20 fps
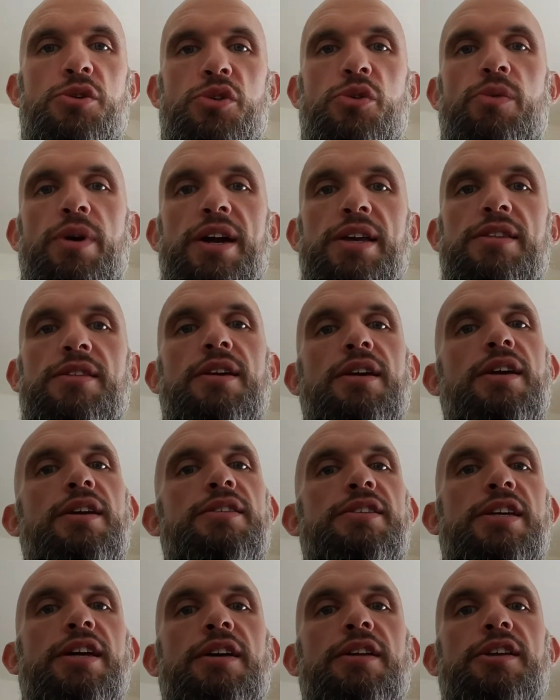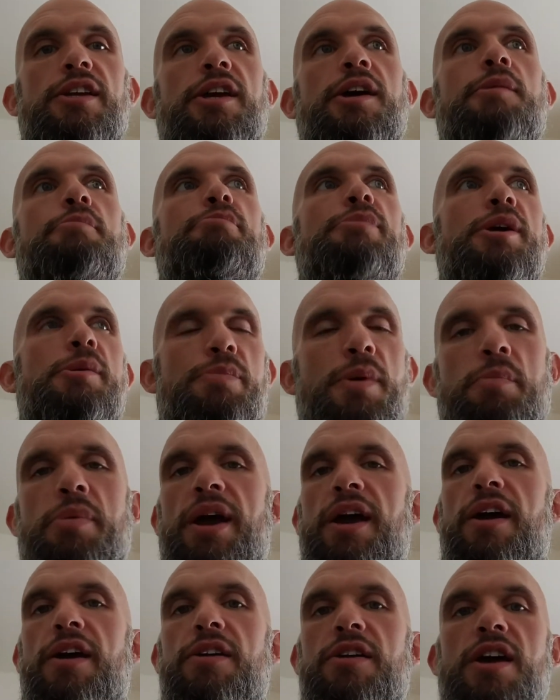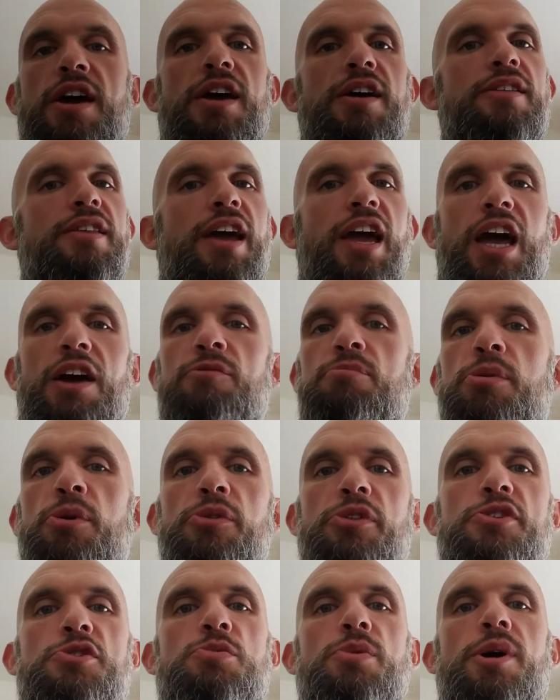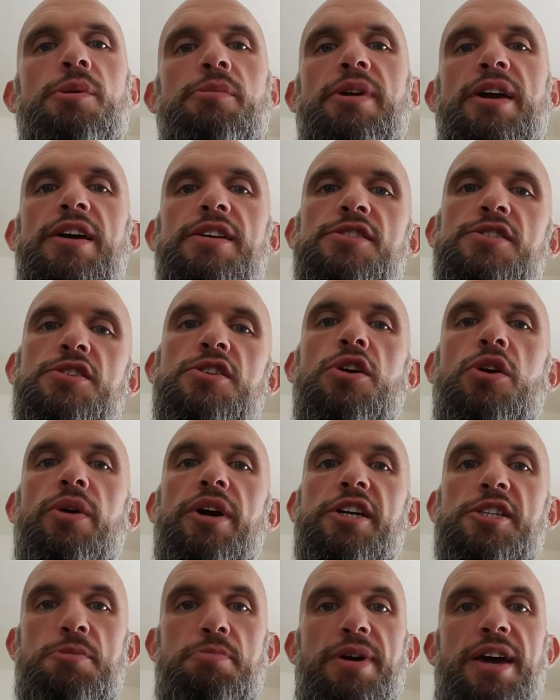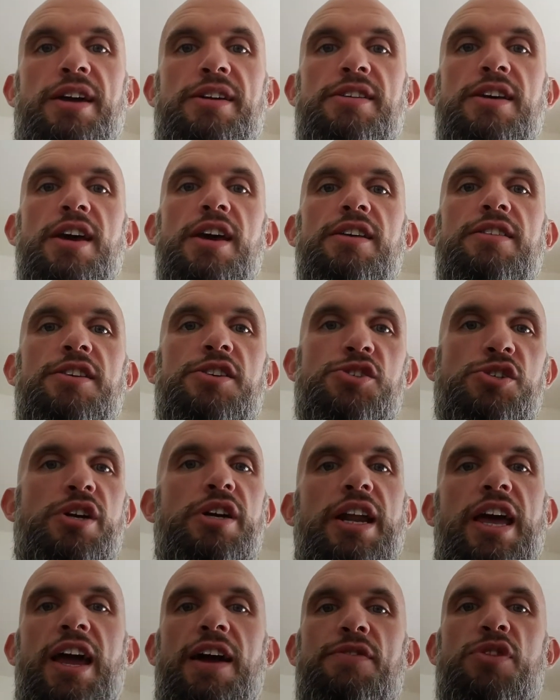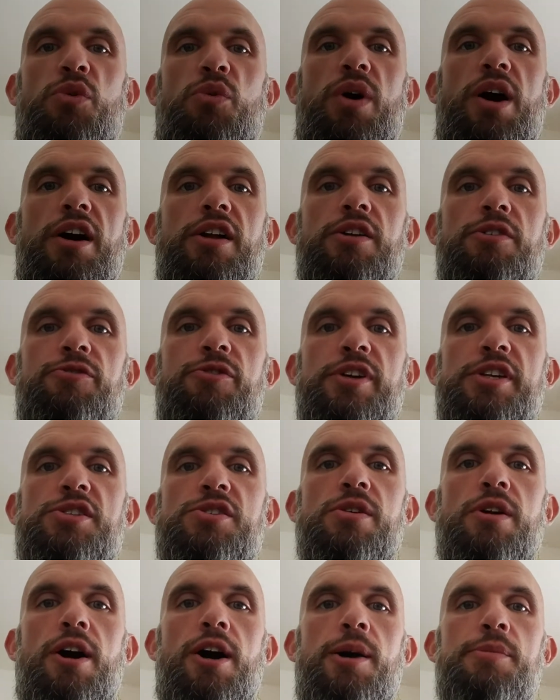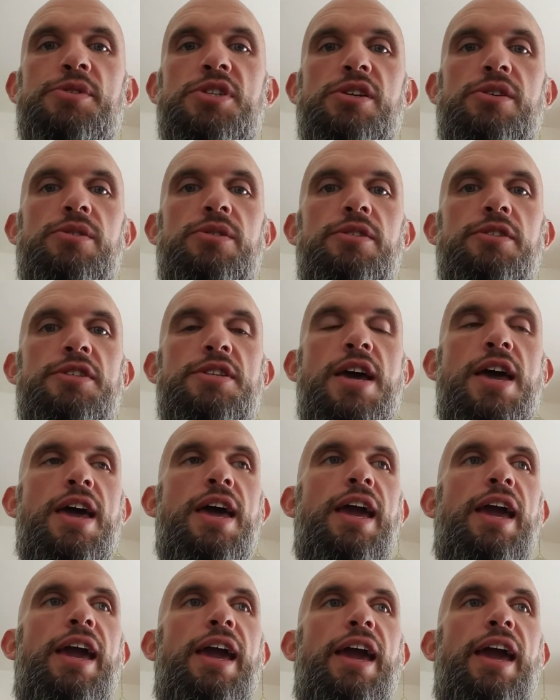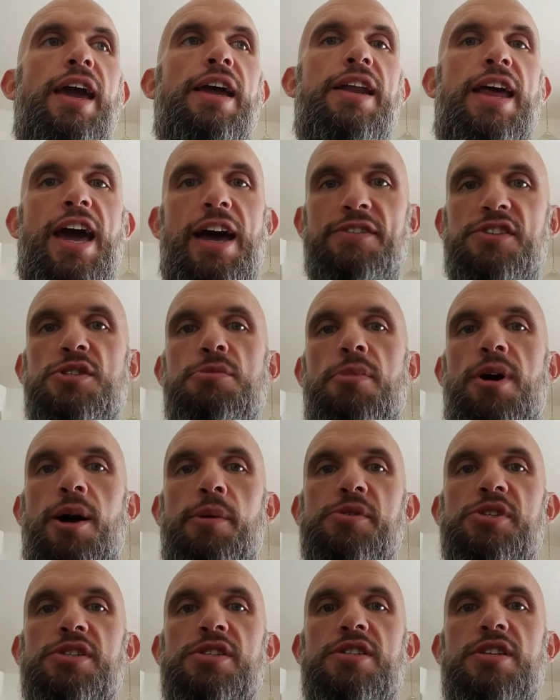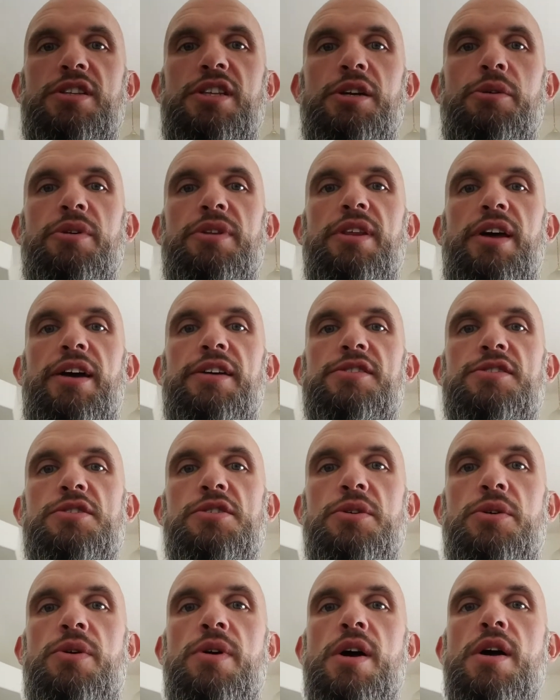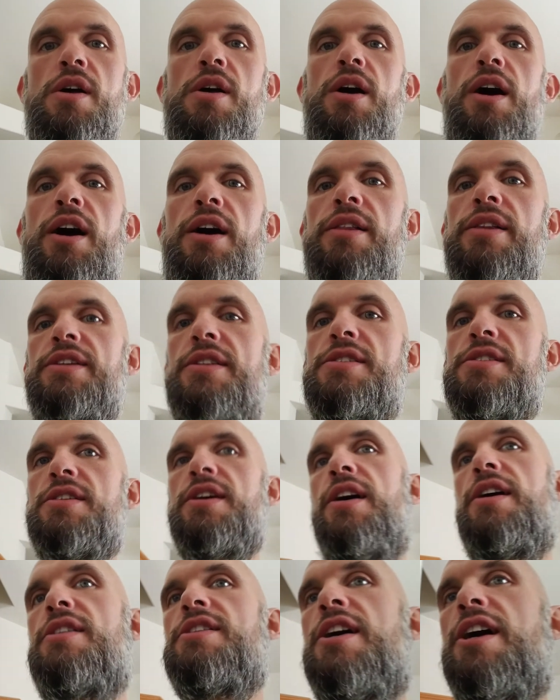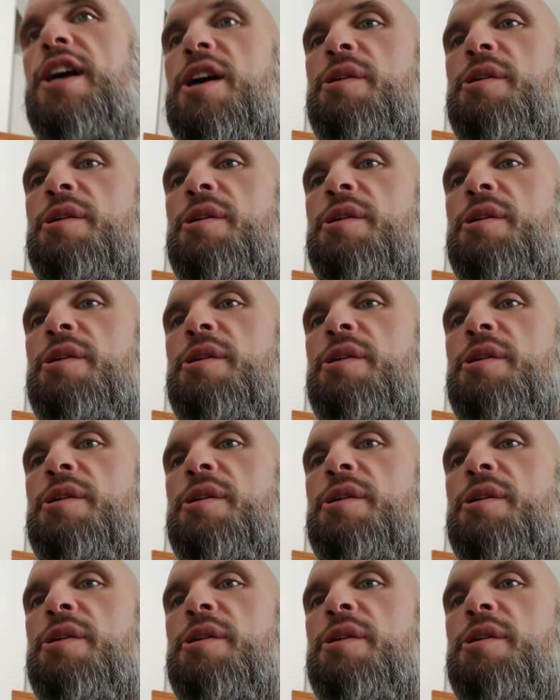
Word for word: the right thing, telling you be prepared. They haven't pulled the swim yet, so expect that you're going to have the water feature obstacles and have some options to deal with that. So uh, let's uh, talk